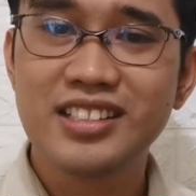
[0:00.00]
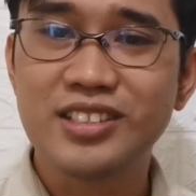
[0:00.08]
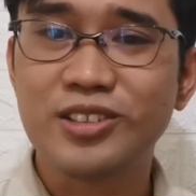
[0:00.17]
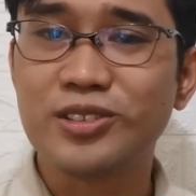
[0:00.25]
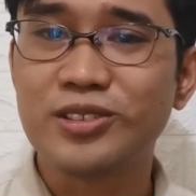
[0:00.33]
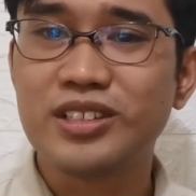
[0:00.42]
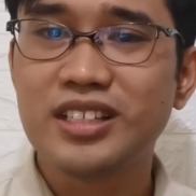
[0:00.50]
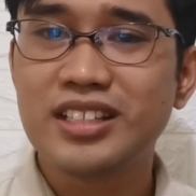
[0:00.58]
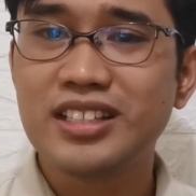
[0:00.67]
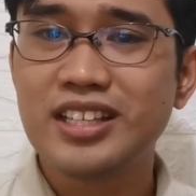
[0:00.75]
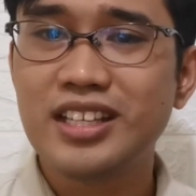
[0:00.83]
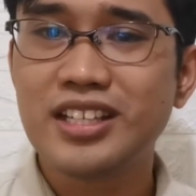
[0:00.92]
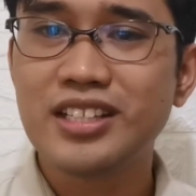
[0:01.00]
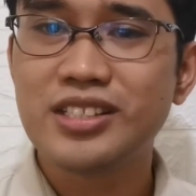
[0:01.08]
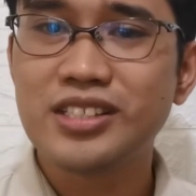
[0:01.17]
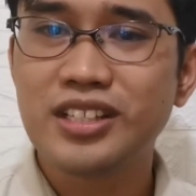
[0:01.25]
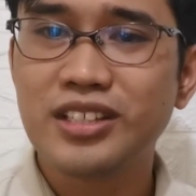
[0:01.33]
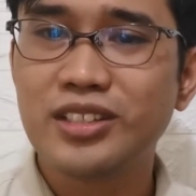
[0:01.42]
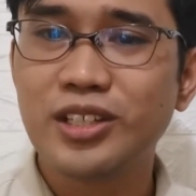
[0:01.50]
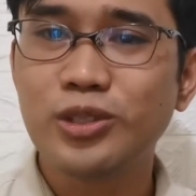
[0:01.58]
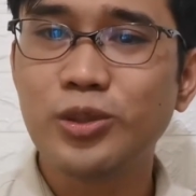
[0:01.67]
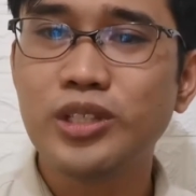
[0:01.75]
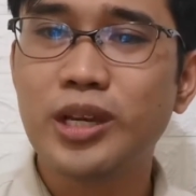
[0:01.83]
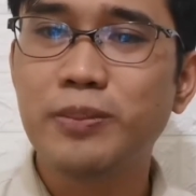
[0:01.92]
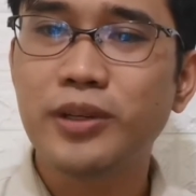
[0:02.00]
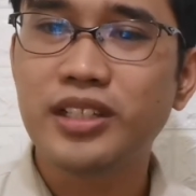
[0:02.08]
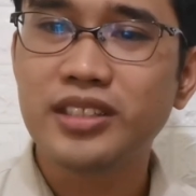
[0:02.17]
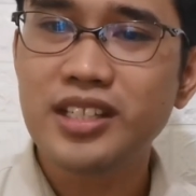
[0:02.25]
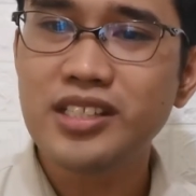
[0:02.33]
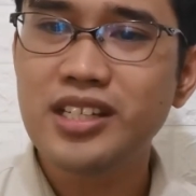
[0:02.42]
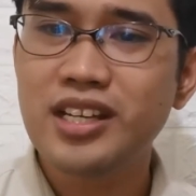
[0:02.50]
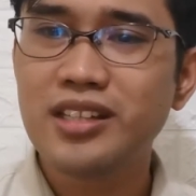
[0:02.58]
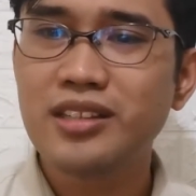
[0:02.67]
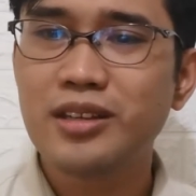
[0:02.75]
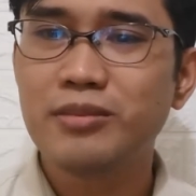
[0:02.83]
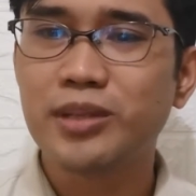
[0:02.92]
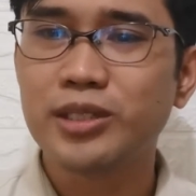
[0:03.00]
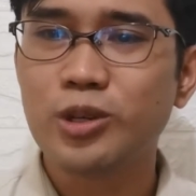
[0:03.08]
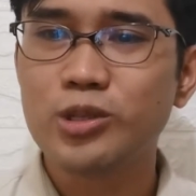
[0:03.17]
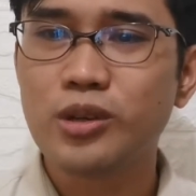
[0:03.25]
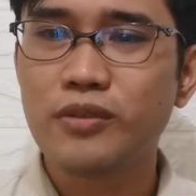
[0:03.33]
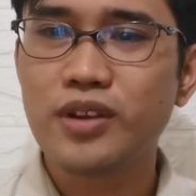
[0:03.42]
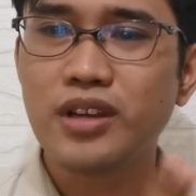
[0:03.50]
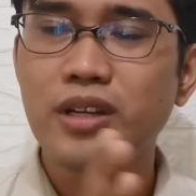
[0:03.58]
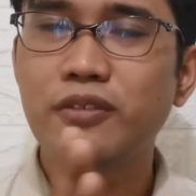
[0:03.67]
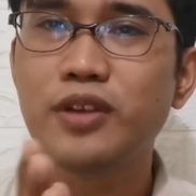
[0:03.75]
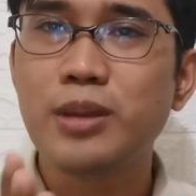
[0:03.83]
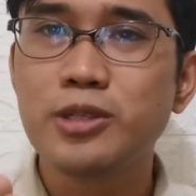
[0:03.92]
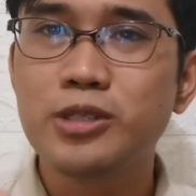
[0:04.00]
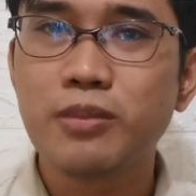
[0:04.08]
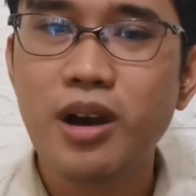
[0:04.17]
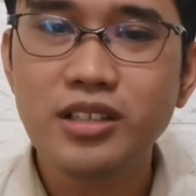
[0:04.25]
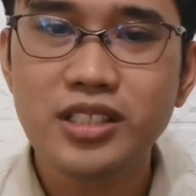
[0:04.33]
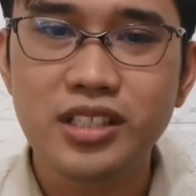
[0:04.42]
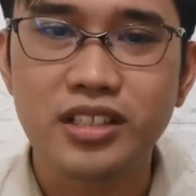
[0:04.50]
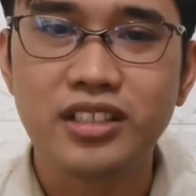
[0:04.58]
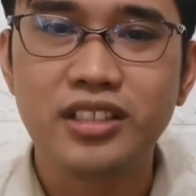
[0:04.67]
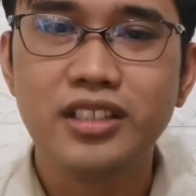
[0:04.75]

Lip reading: So he is not only a politician but also a very famous boxer.